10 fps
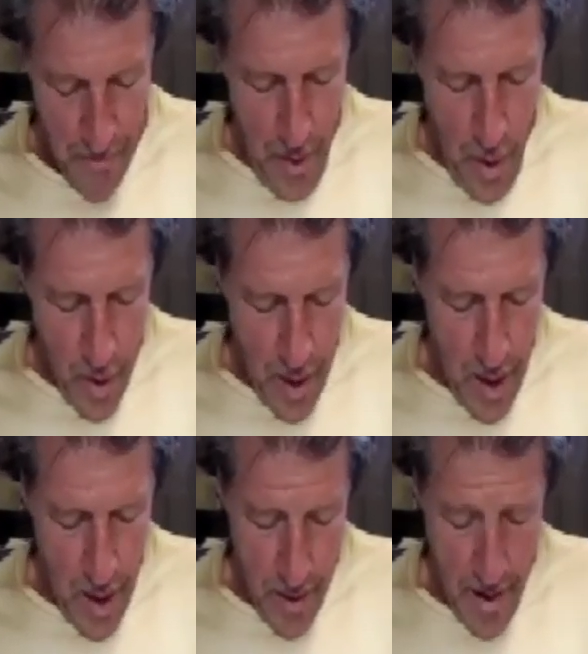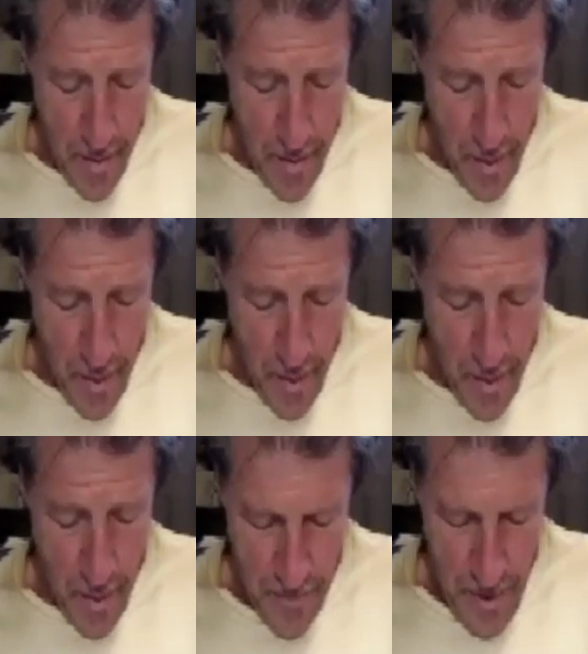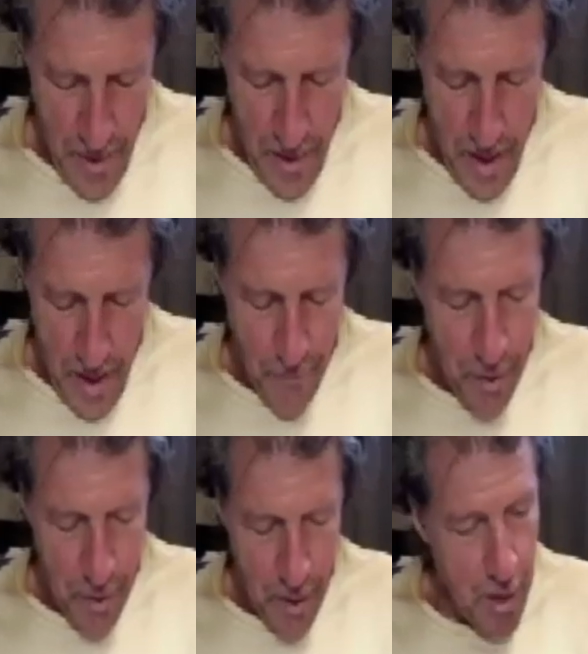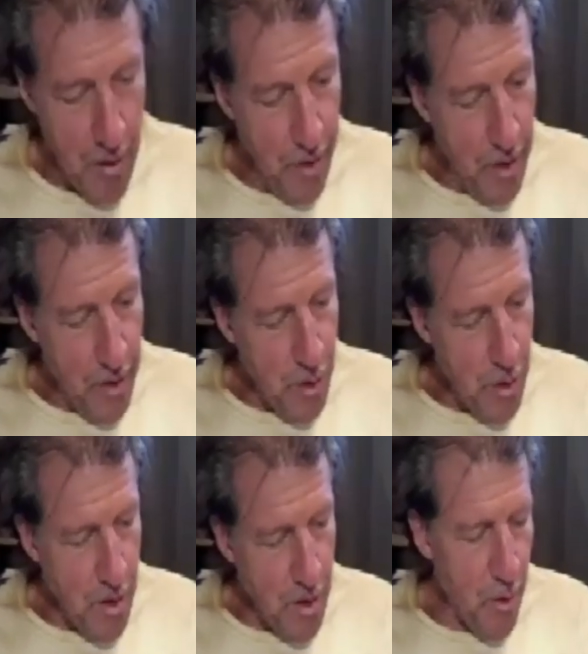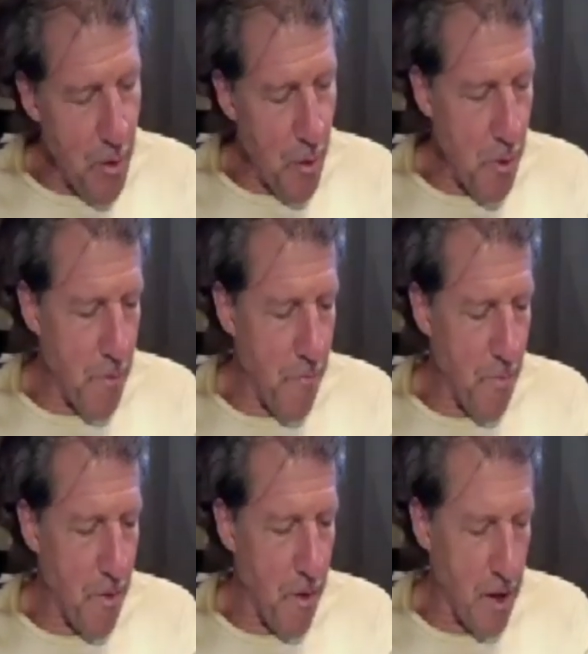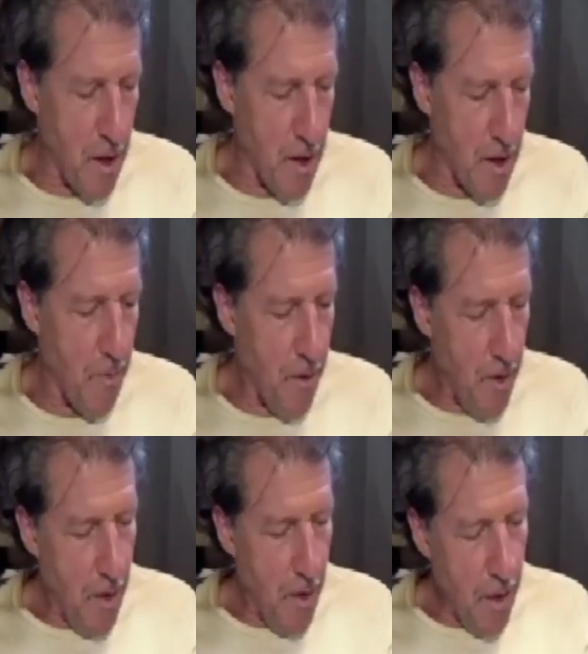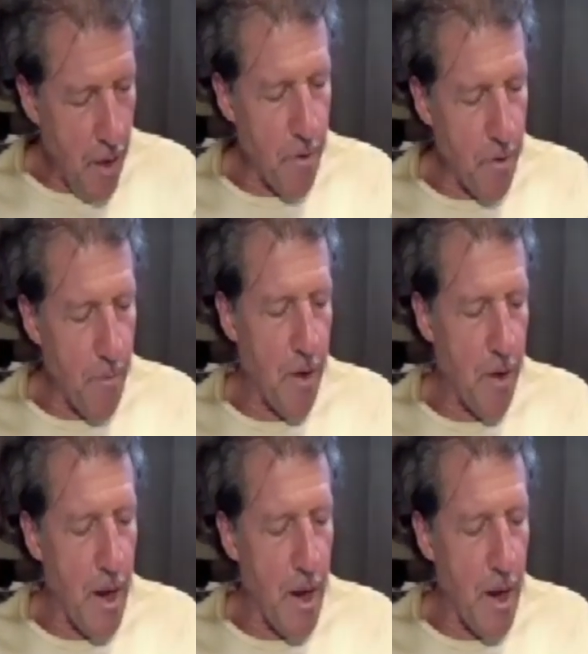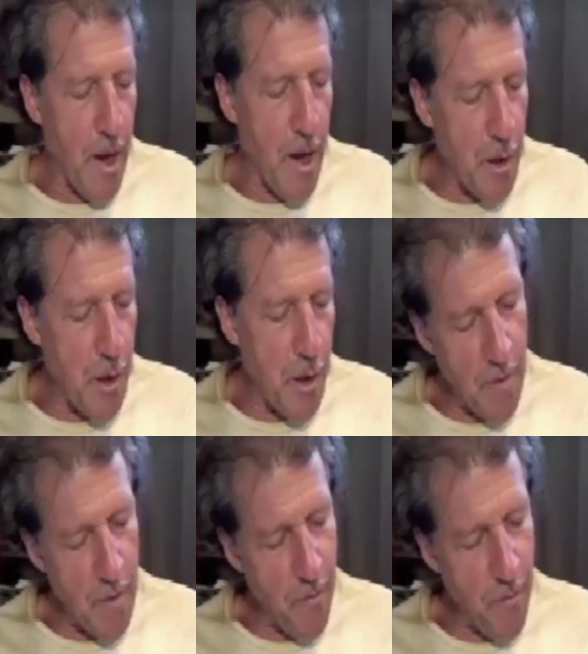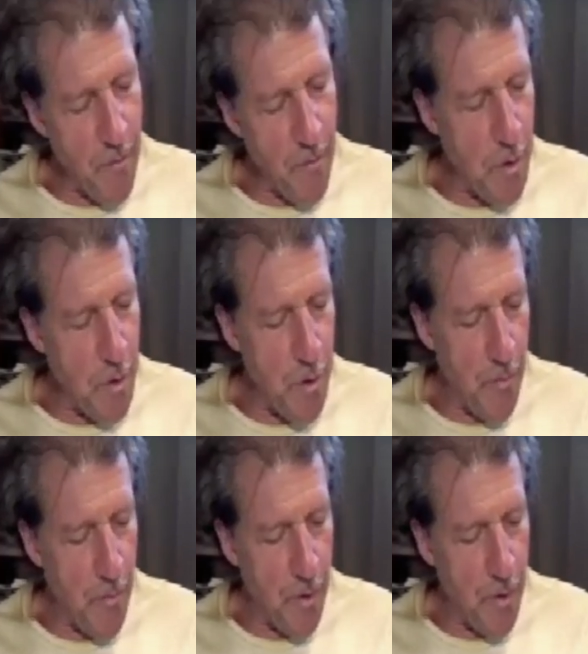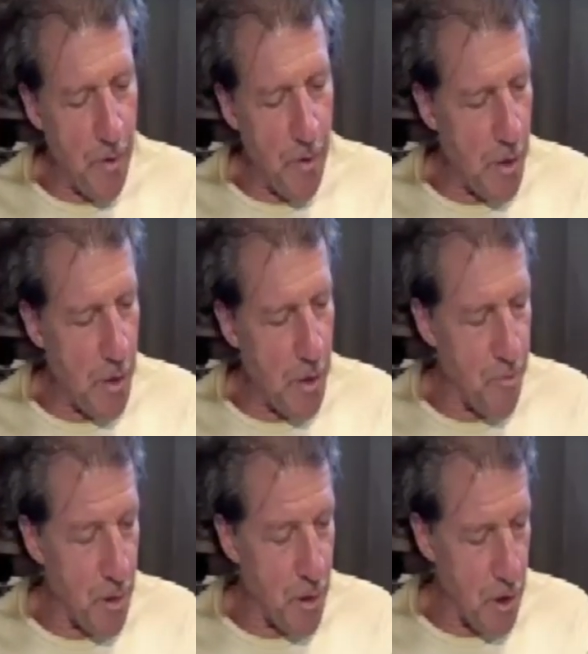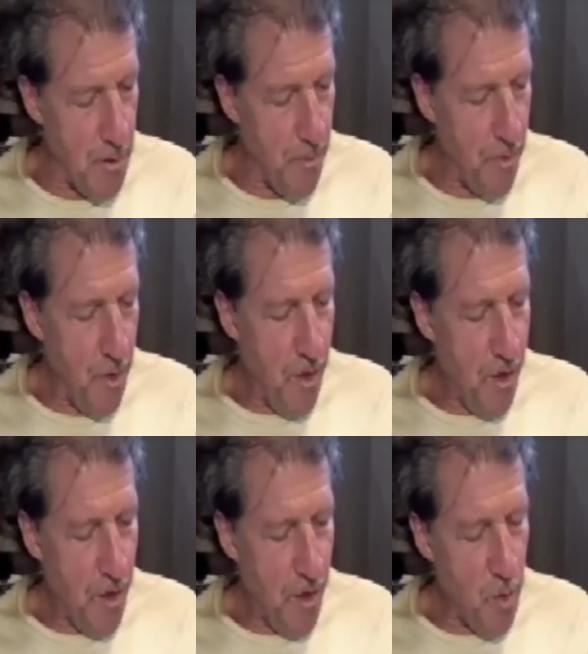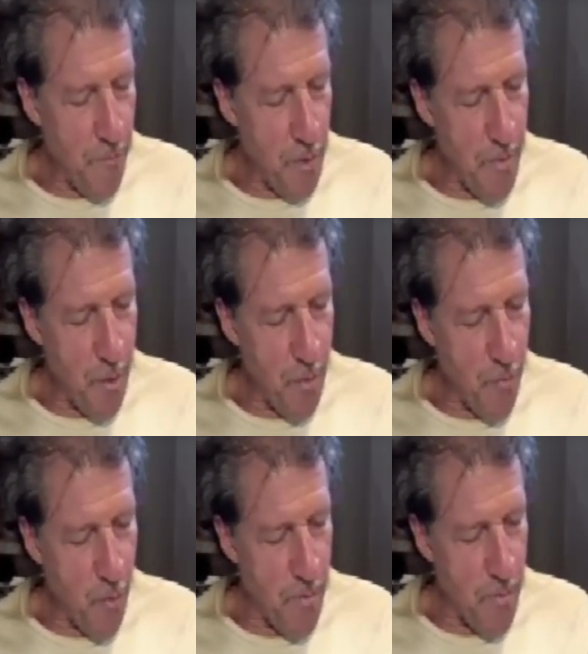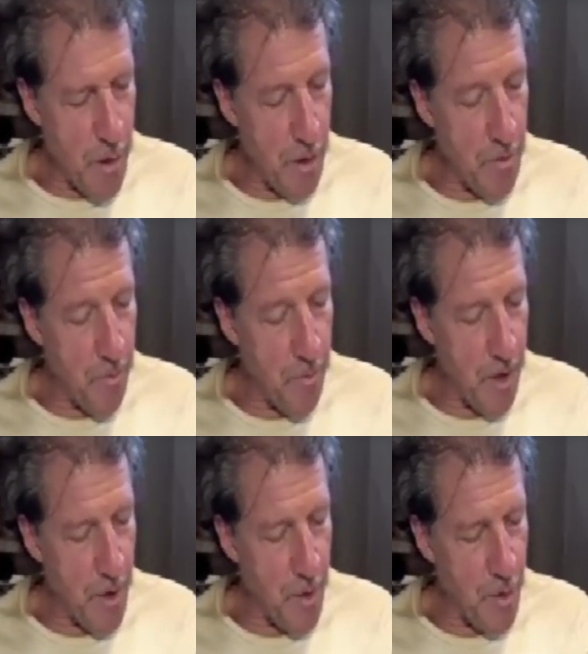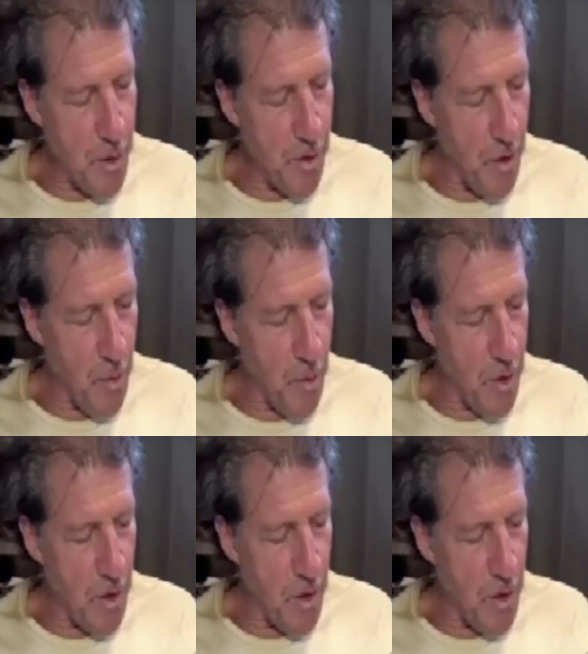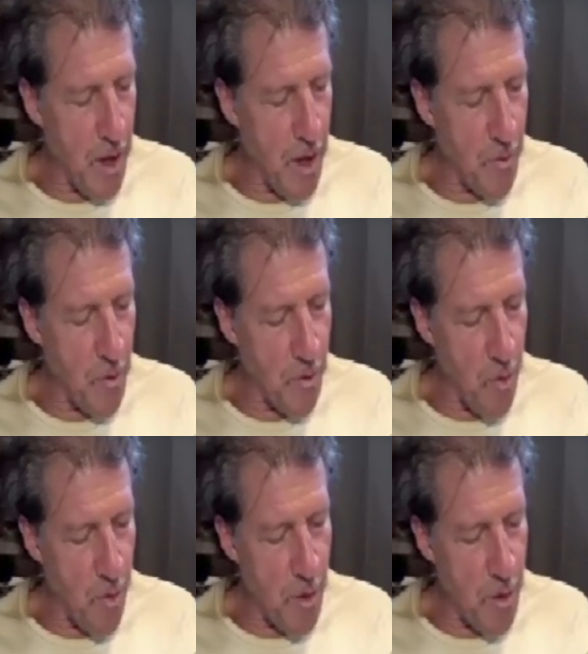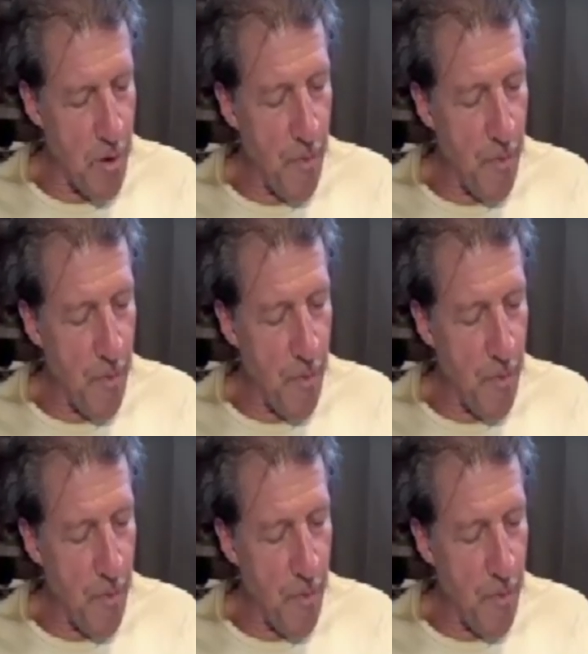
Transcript: Okay, the man pleaded. Half it is. Just stop these horses from talking. Eric, may the gods save me from wizards and incessant priests. You will feel better for it, my son, Candol said calmly as he got out some gold coins.